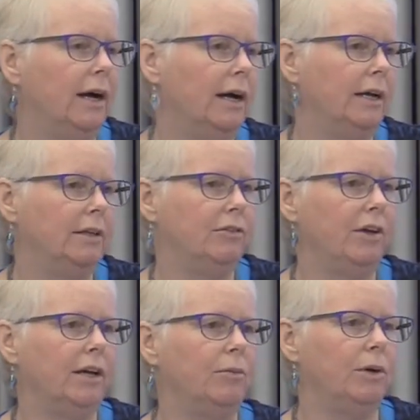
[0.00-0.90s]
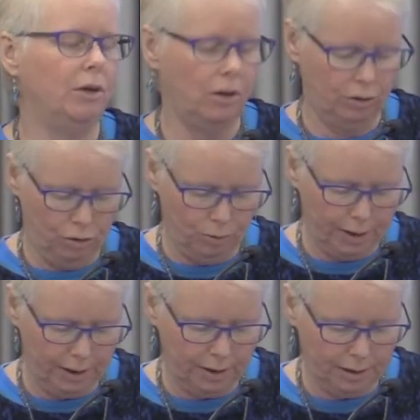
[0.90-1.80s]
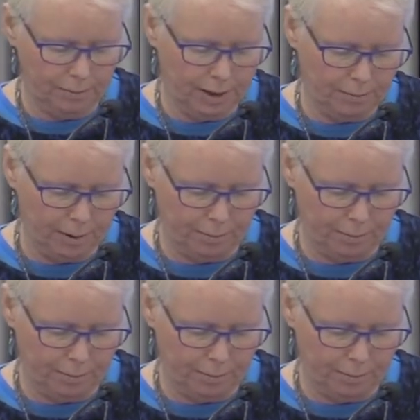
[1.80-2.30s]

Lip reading: and the second one on curriculum, led by